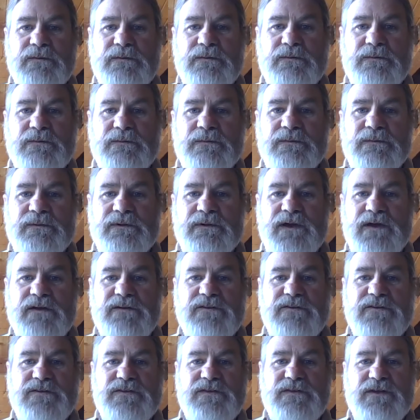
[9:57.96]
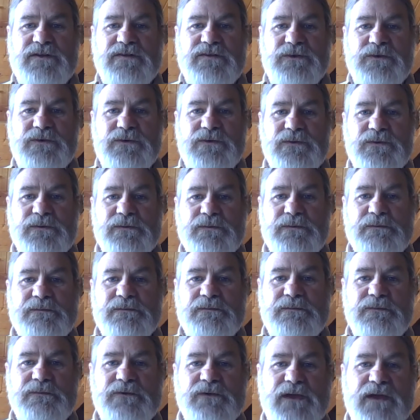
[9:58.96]
we're not successful
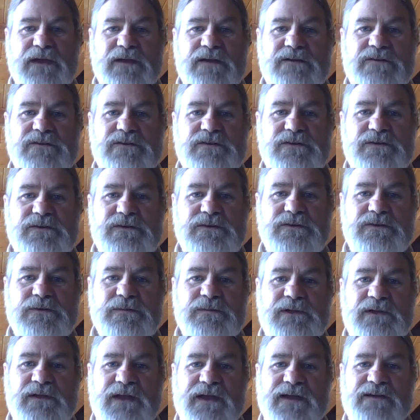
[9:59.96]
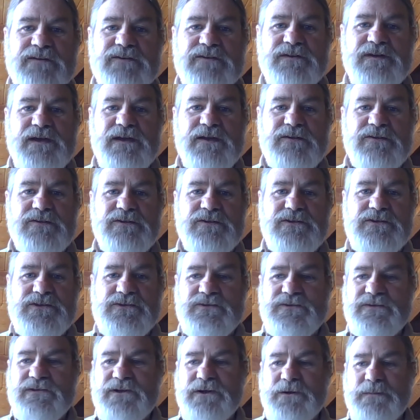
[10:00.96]
related to some of the land status
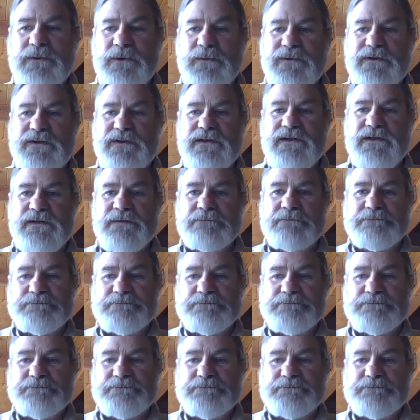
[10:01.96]
issues there, but we did